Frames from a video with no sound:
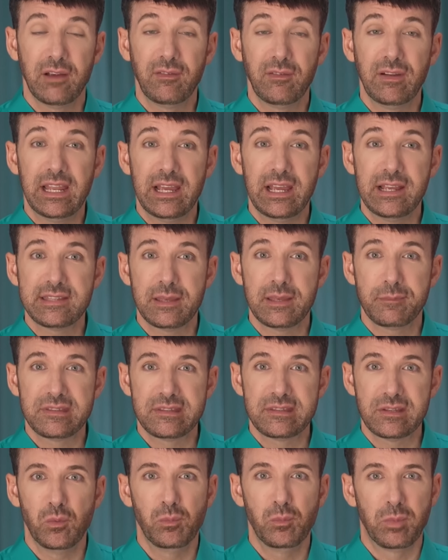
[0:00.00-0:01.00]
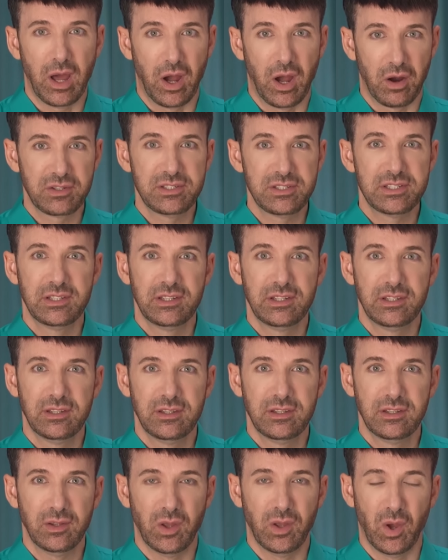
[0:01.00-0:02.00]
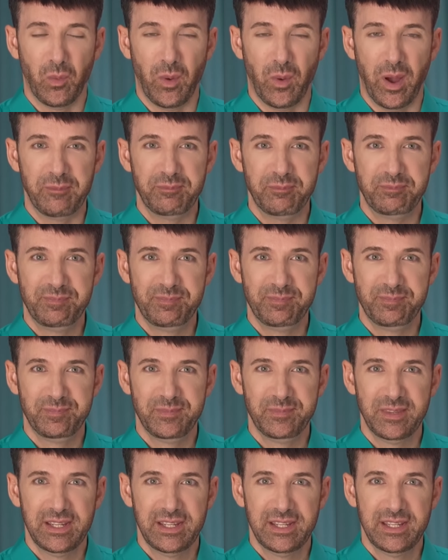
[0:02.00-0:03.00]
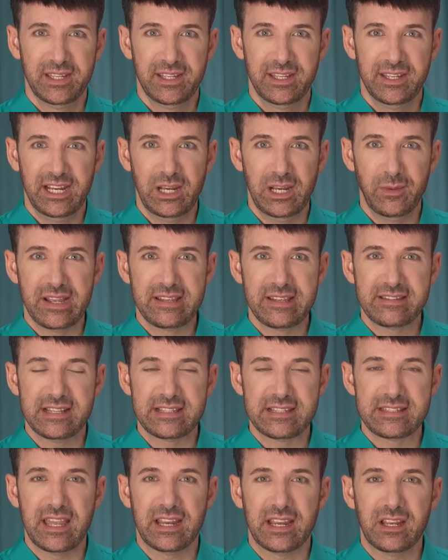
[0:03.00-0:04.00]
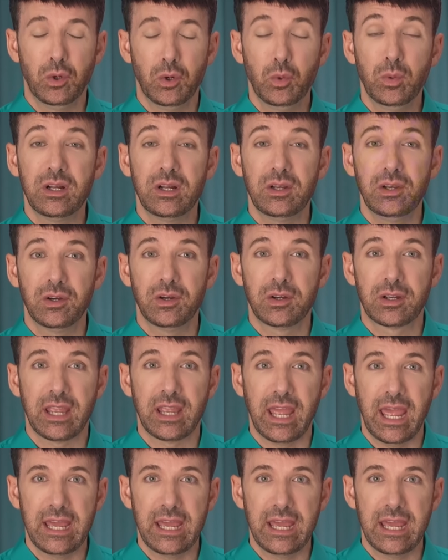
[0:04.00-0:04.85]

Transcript: I realize I'm still blocked. Oh well. Anyways, let's take a quick look